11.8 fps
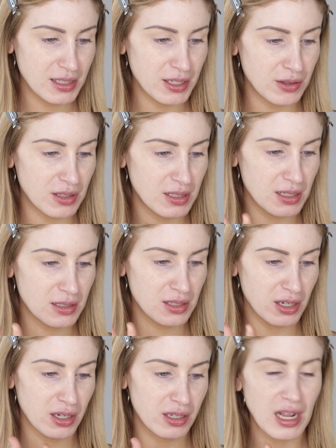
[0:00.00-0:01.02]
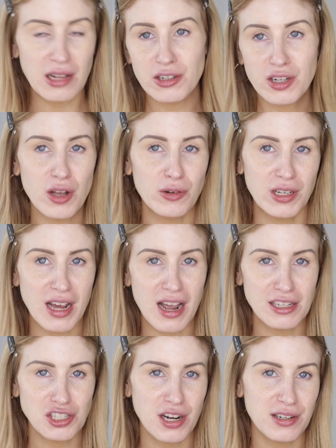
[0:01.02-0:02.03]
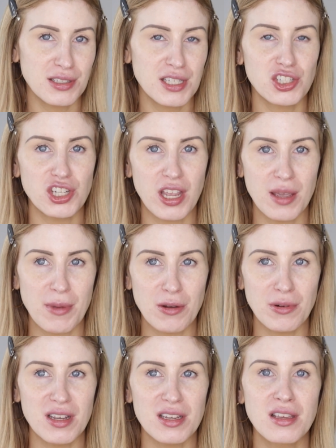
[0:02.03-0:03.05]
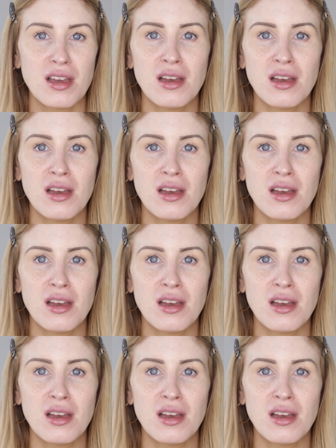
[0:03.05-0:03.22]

So this is her color-coded eyeshadows that she came out with.